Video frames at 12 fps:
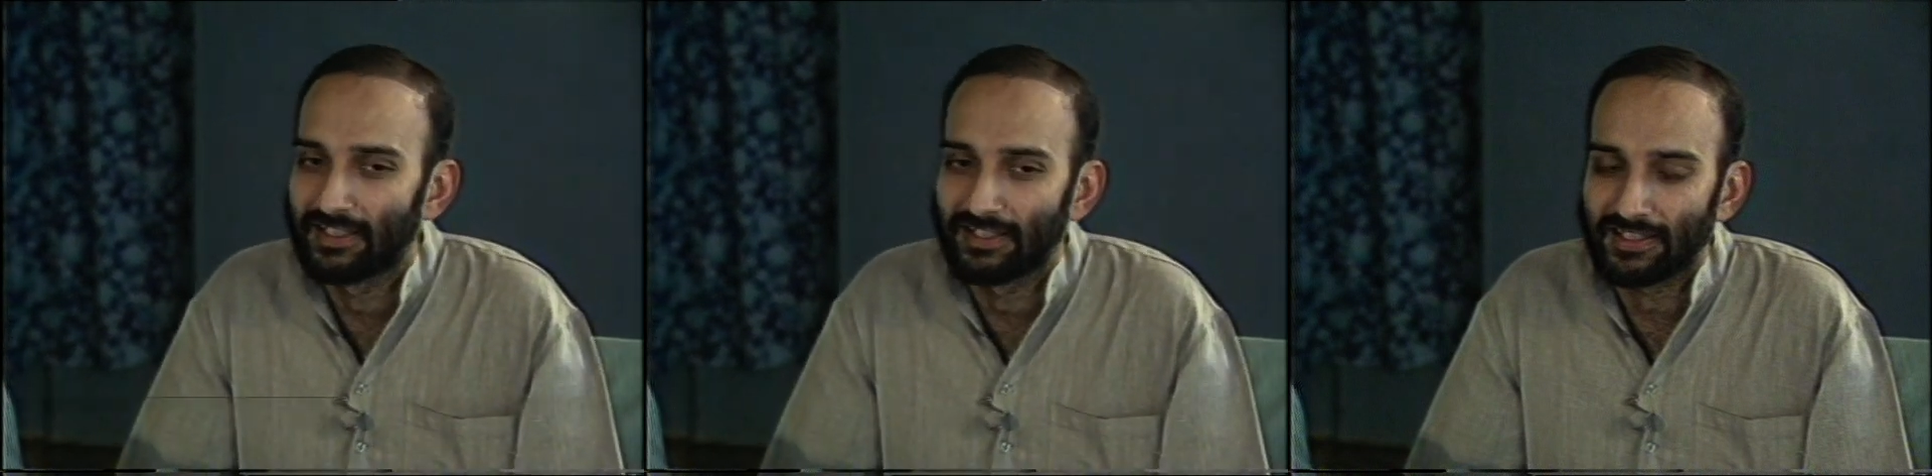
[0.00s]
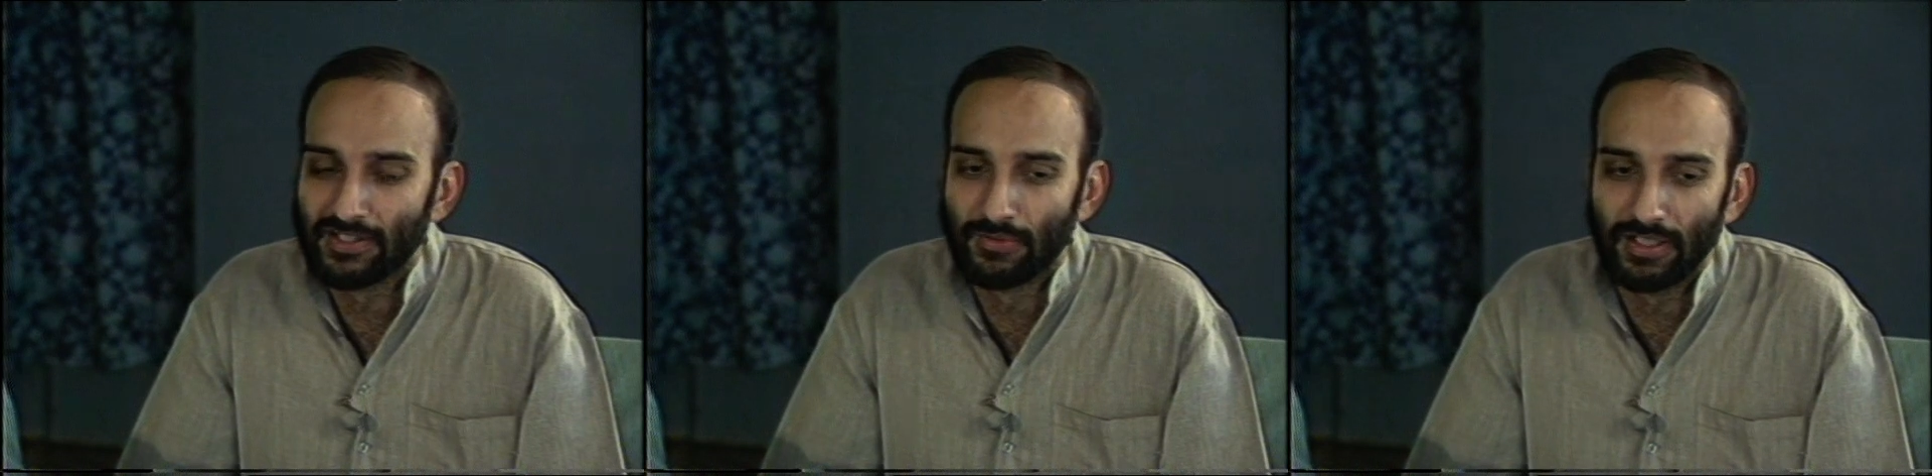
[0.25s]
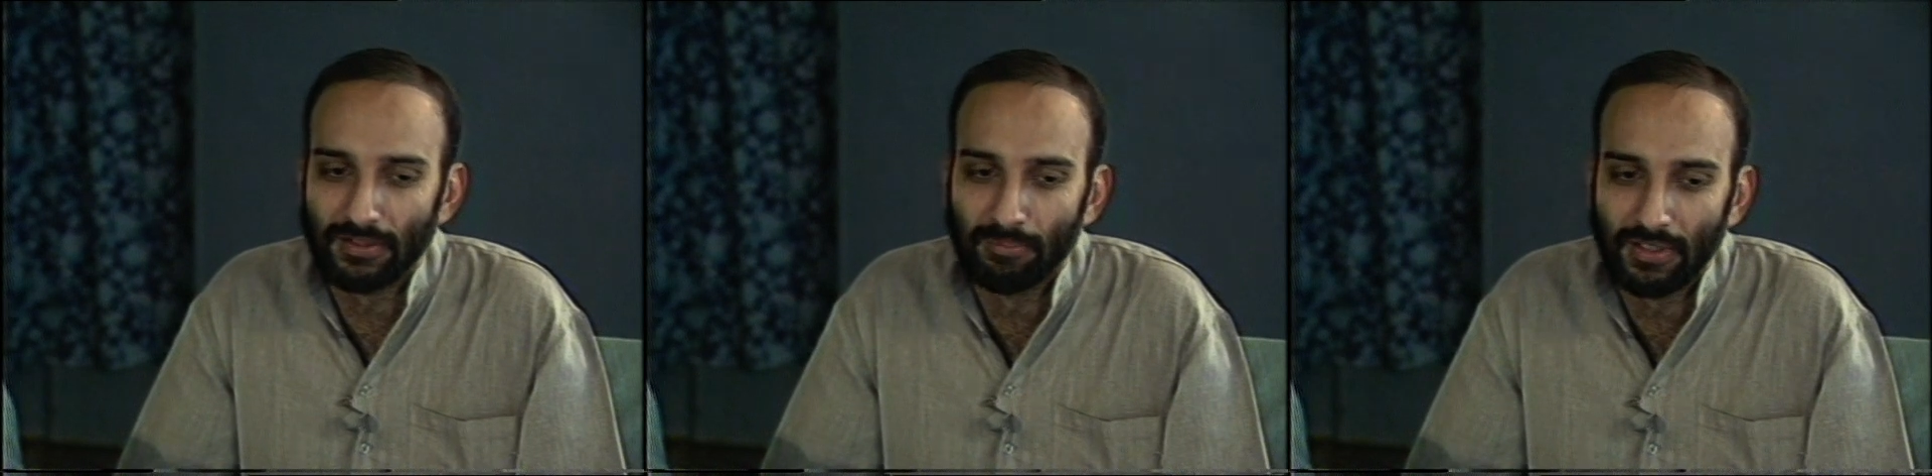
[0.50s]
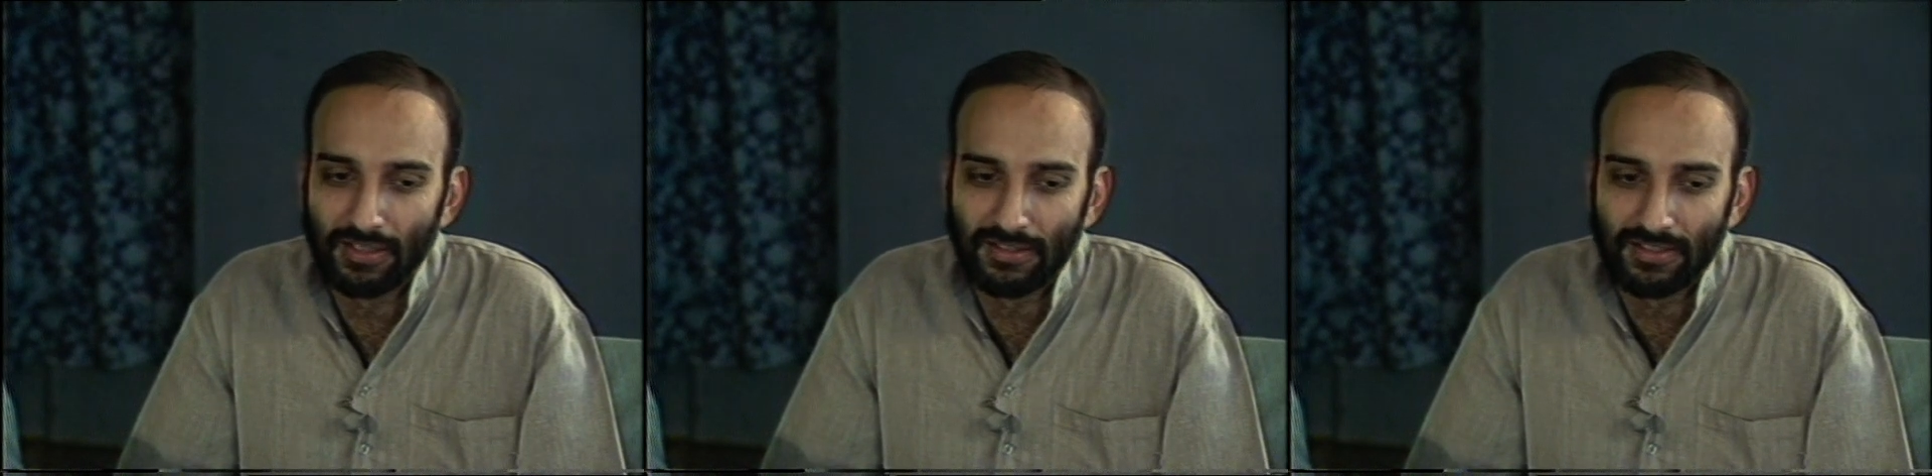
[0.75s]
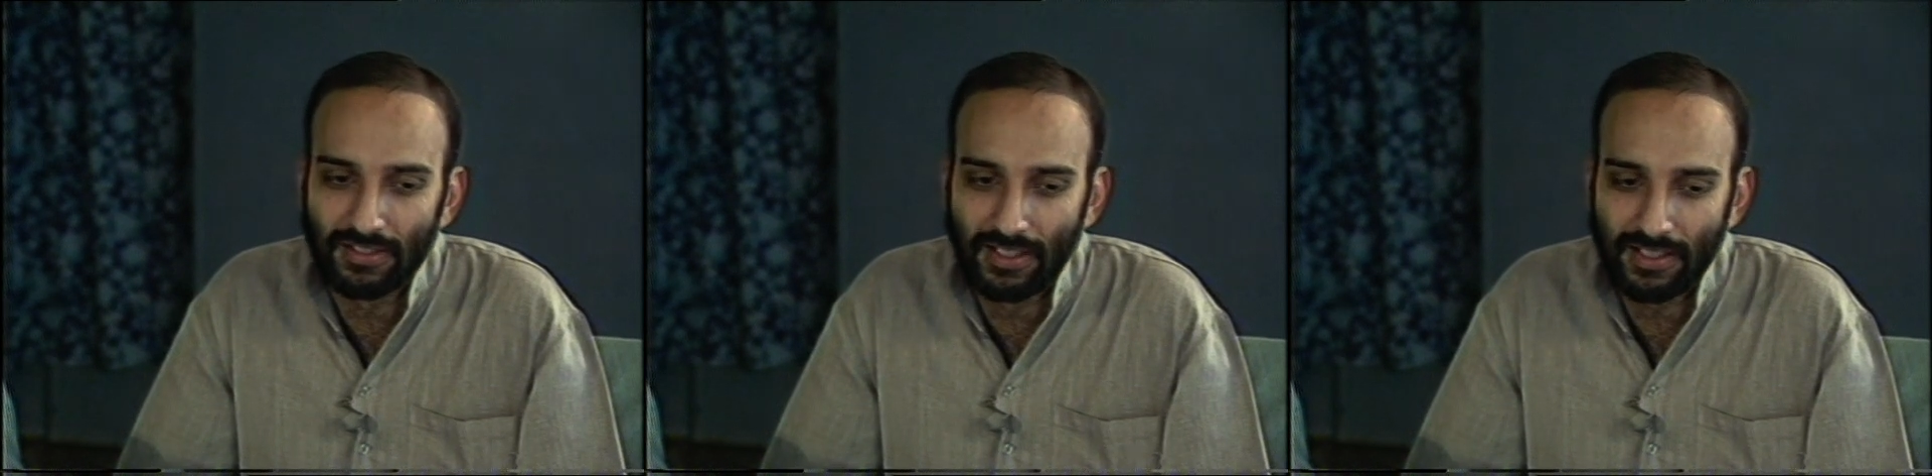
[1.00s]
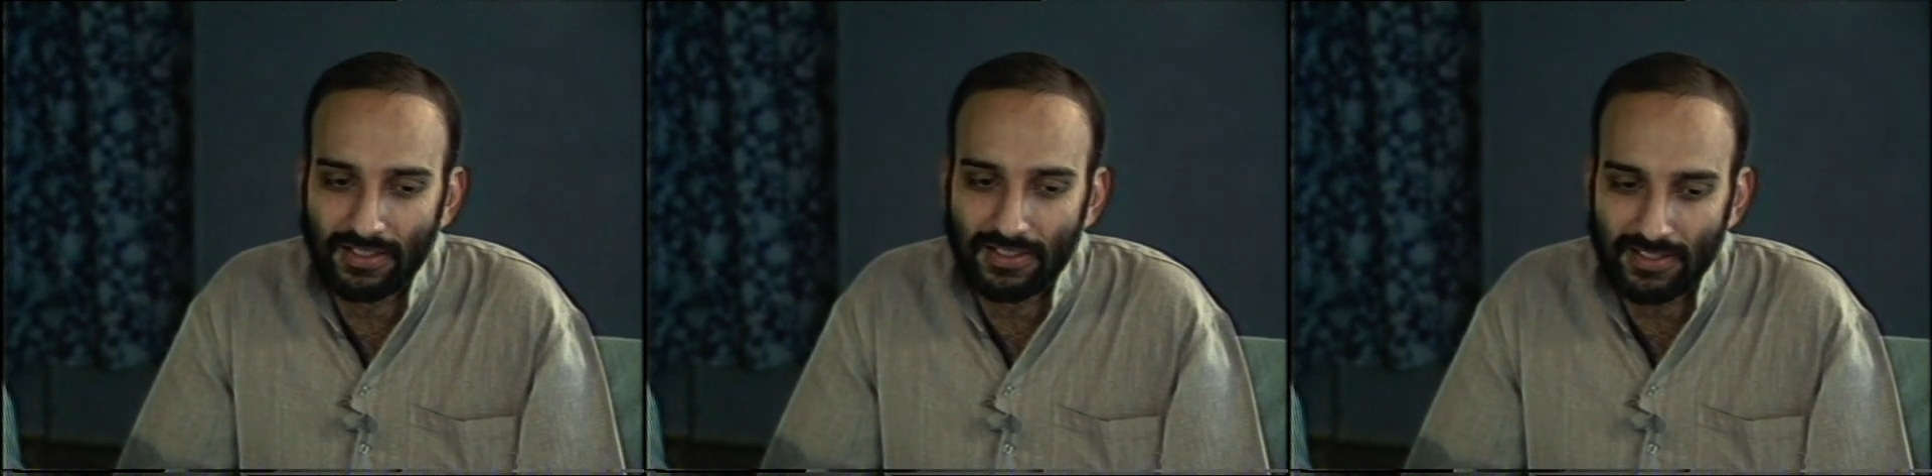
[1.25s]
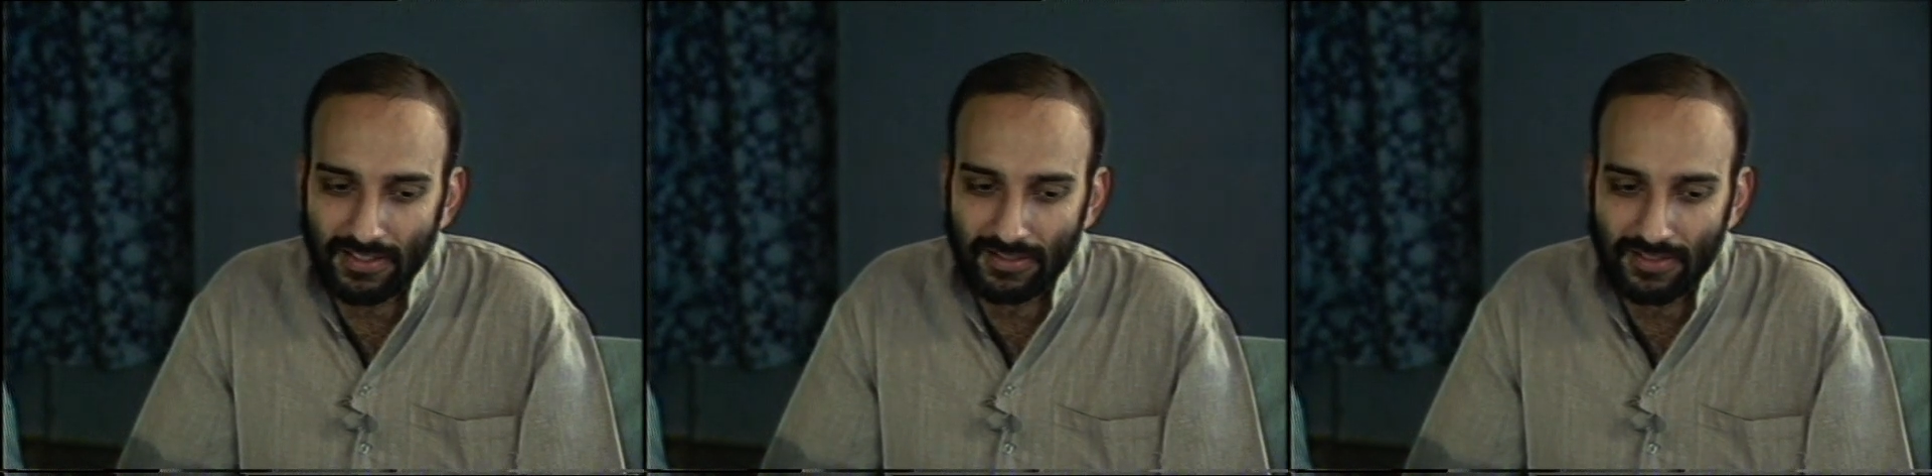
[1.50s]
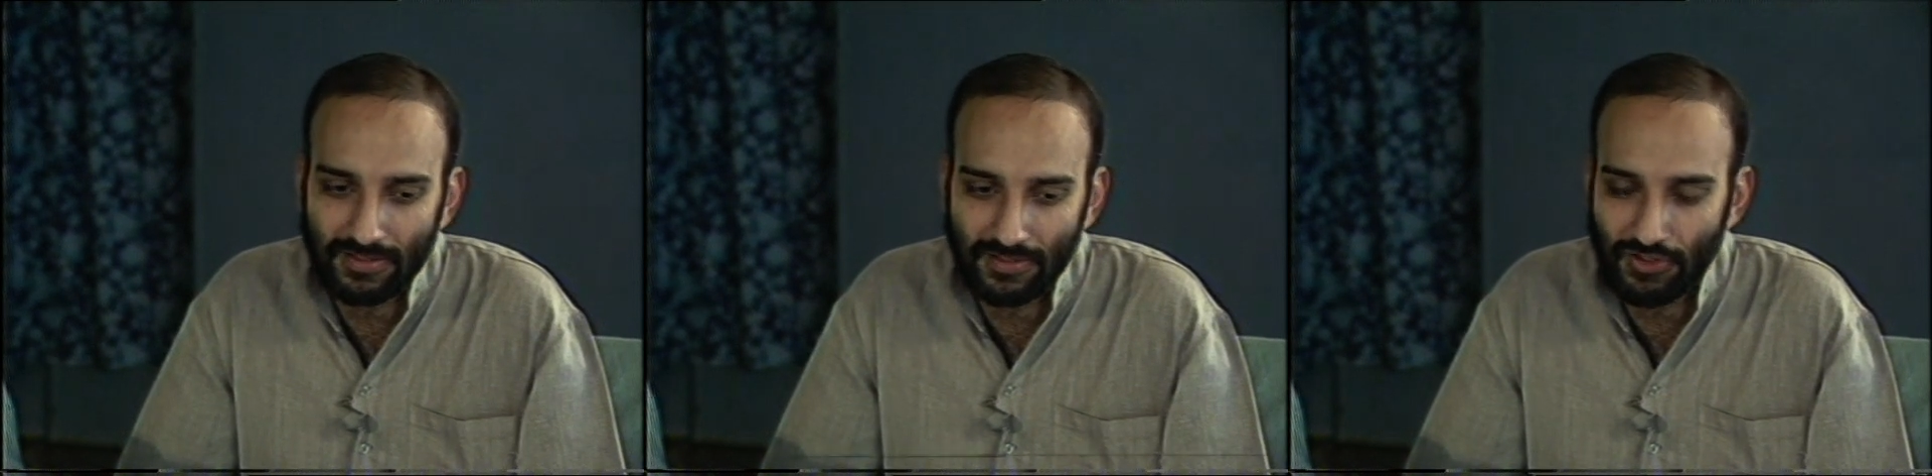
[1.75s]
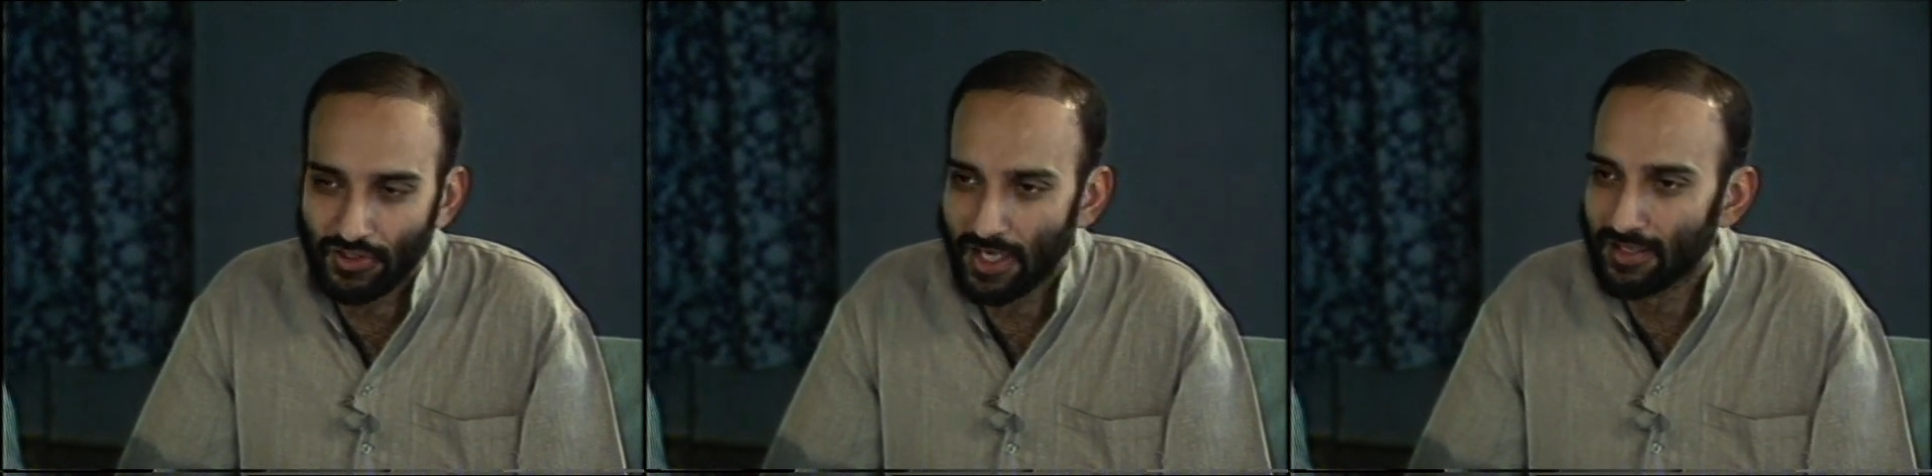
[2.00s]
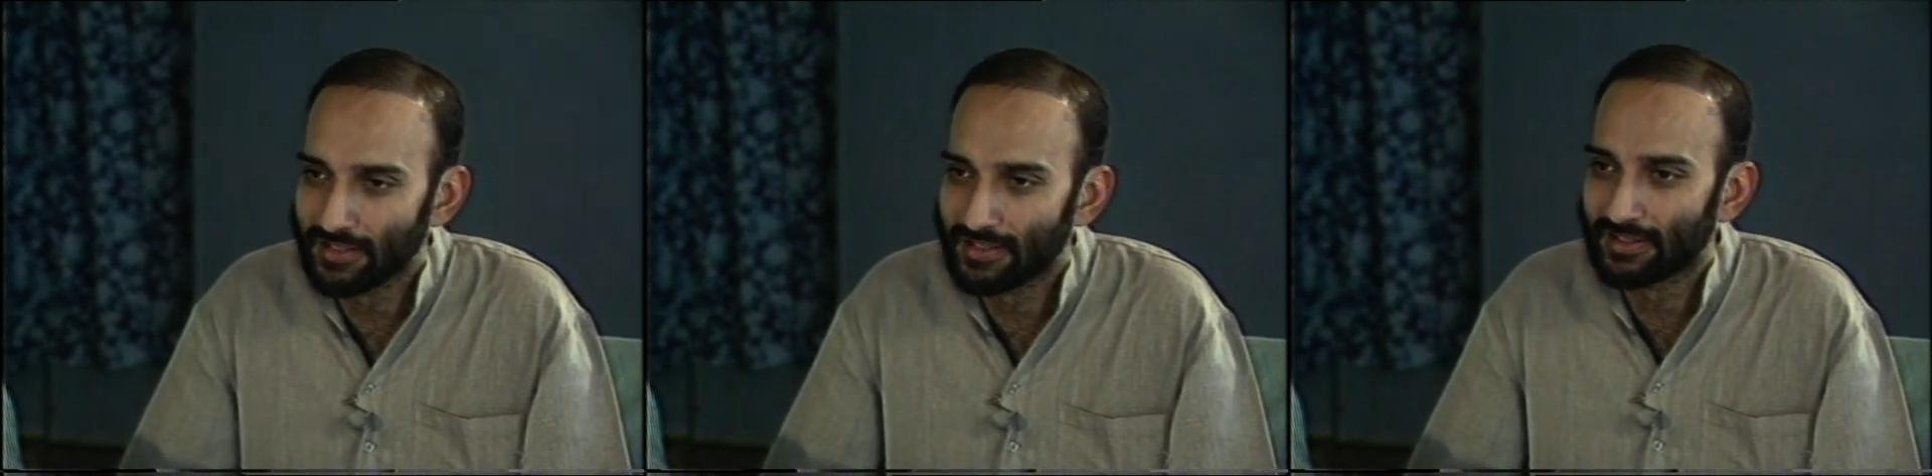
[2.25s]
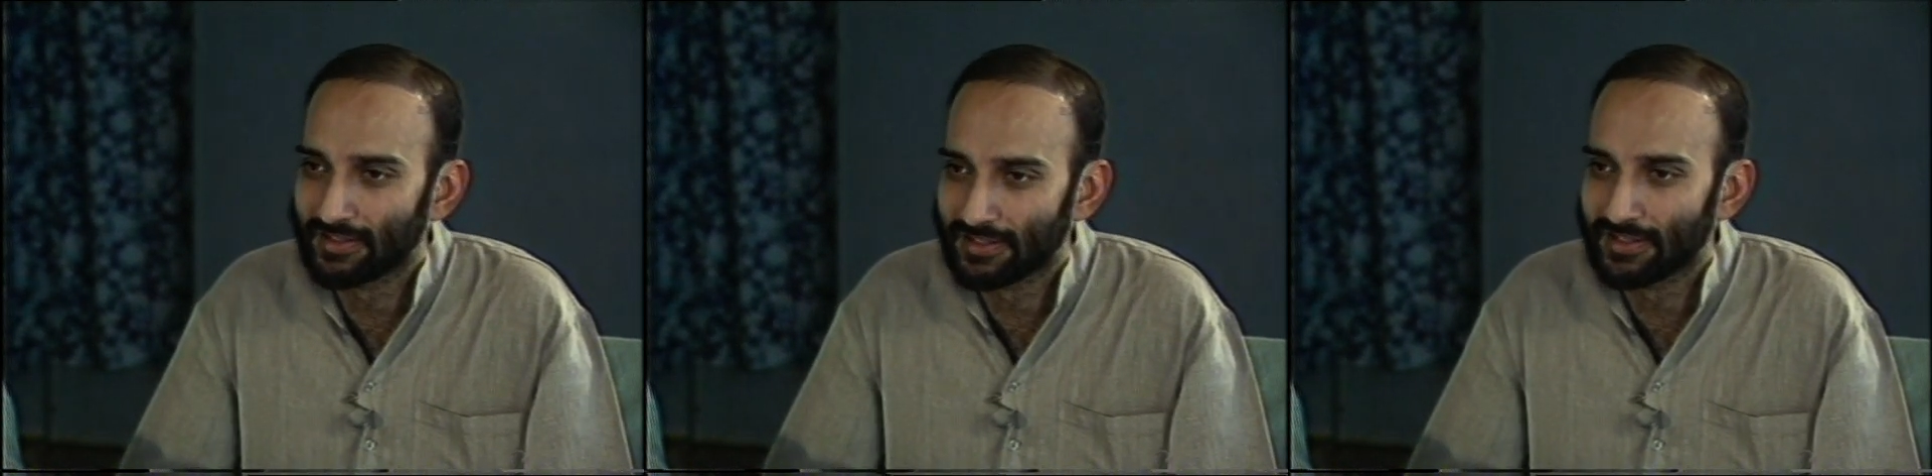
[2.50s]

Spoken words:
has really been that it is charity that